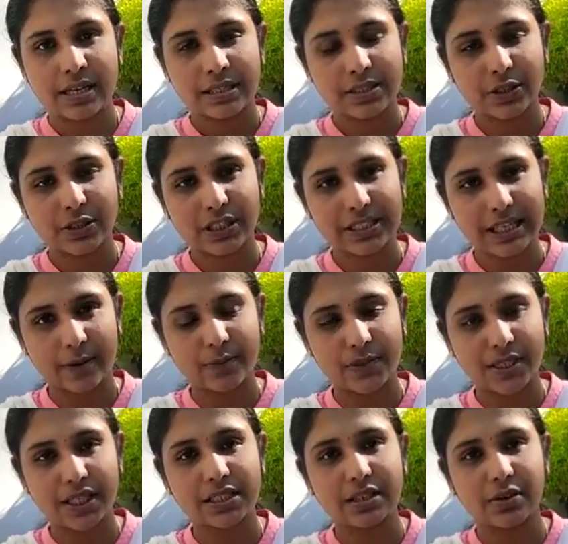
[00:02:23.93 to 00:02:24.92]
So the
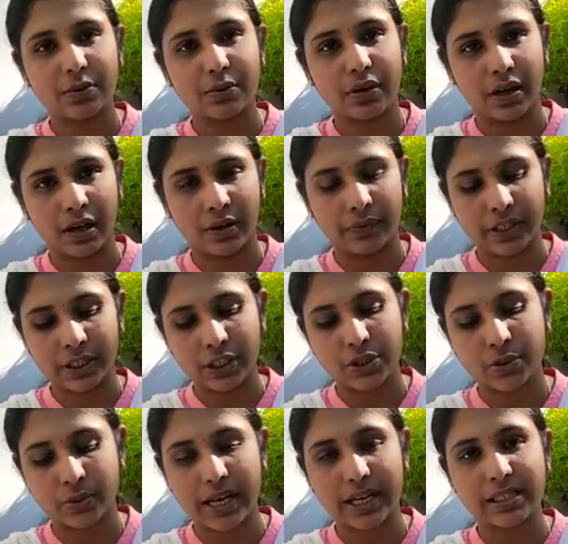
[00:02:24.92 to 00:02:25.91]
subject uh, we need
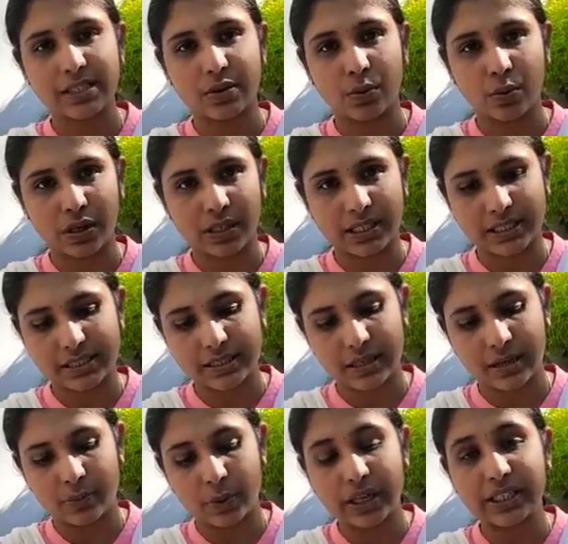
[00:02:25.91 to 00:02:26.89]
to write what is
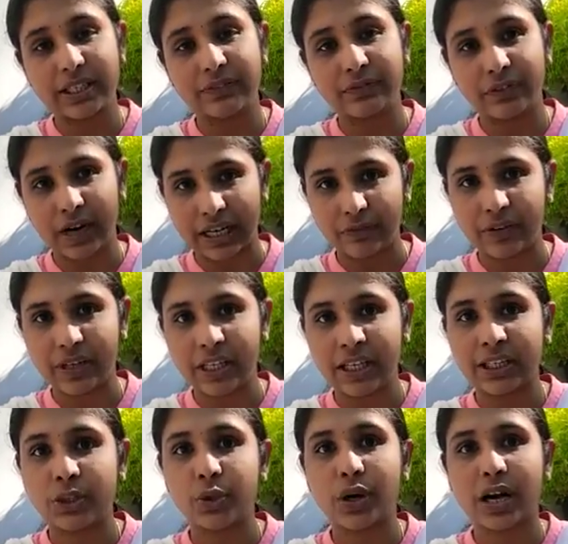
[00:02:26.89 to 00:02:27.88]
uh, what what we
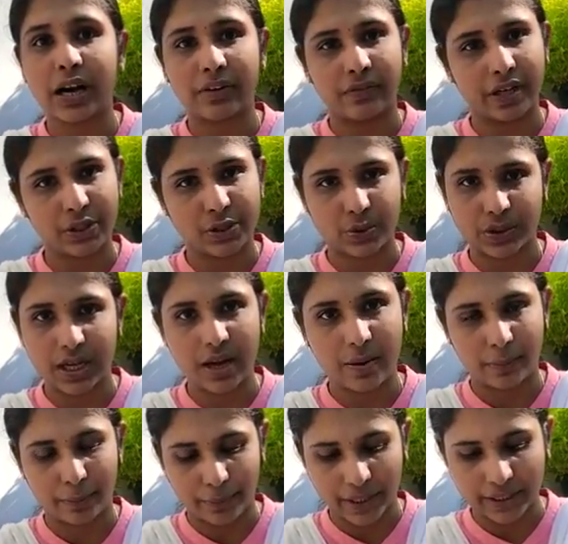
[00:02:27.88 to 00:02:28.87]
need to convey to the
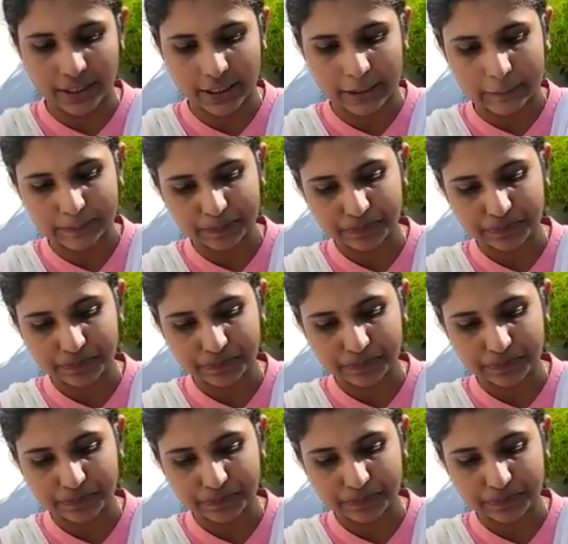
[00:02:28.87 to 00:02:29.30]
mother.